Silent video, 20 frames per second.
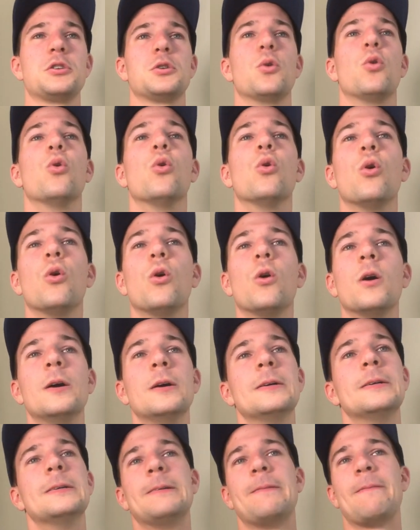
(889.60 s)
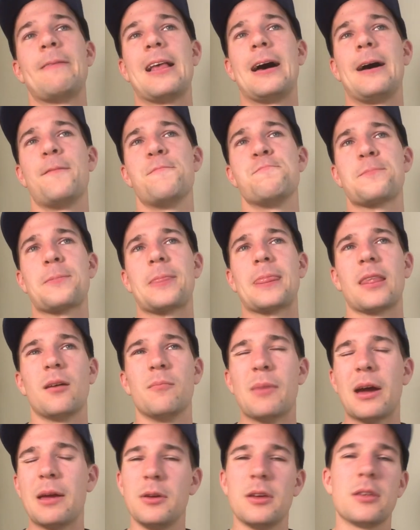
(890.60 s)
or
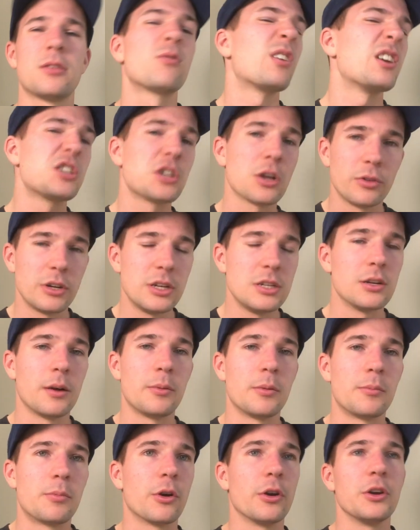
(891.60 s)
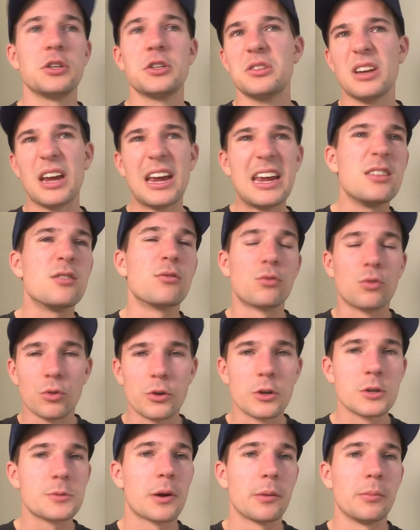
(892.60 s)
maybe a thresholdy type approach. Either
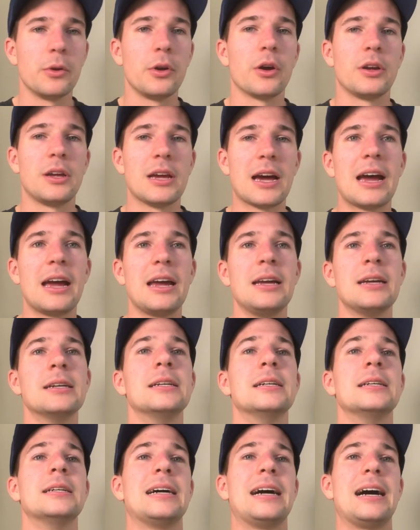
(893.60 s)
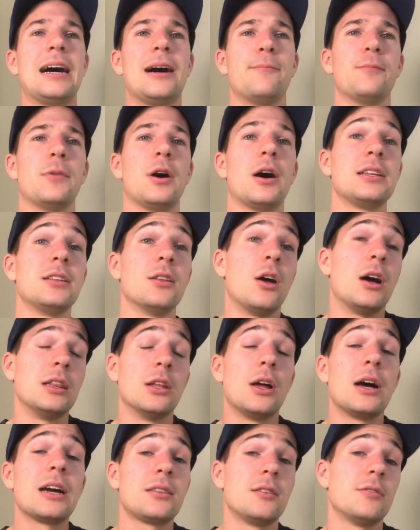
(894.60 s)
or is probably okay. I
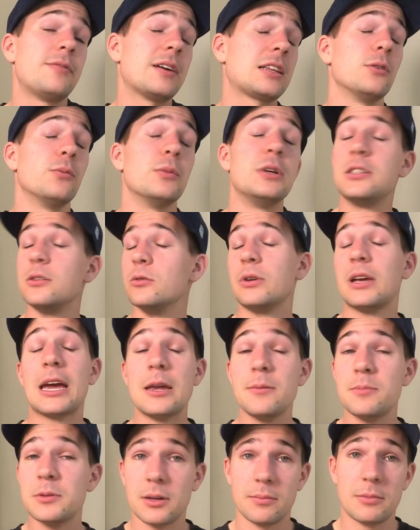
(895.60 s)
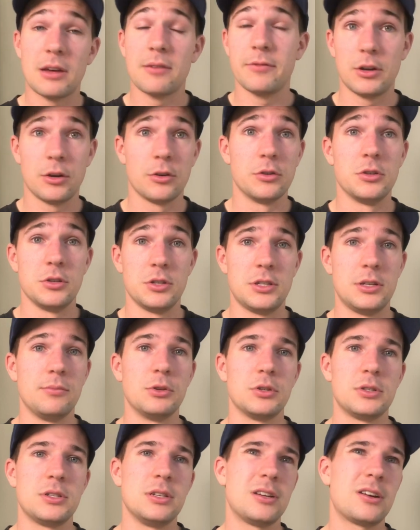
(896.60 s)
like the fact that we still keep some of that VO2
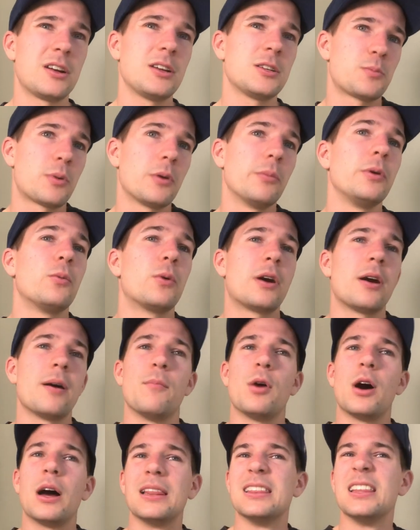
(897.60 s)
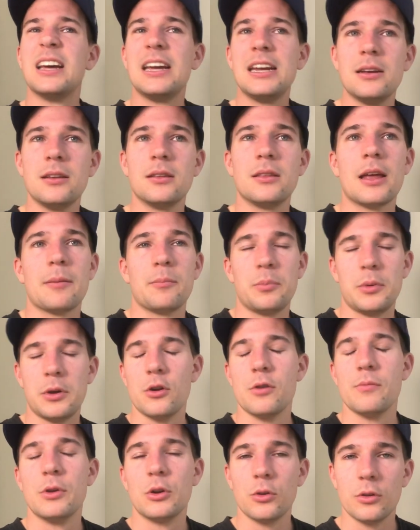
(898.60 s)
stimulus in there. That's probably where I might lean, that
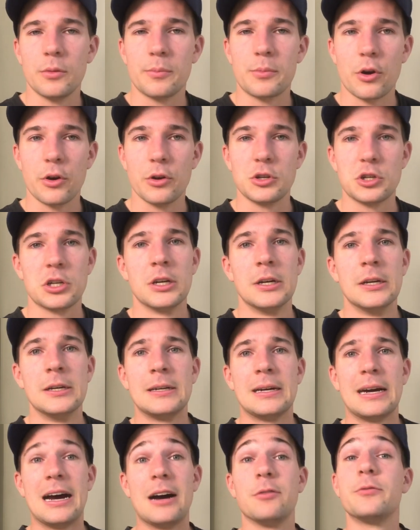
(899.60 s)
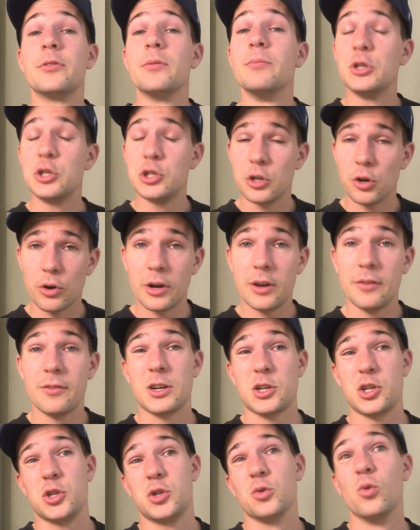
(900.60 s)
pyramidal approach for majority of
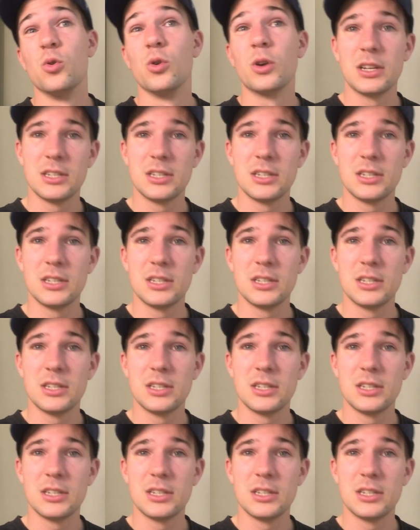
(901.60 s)
our shorter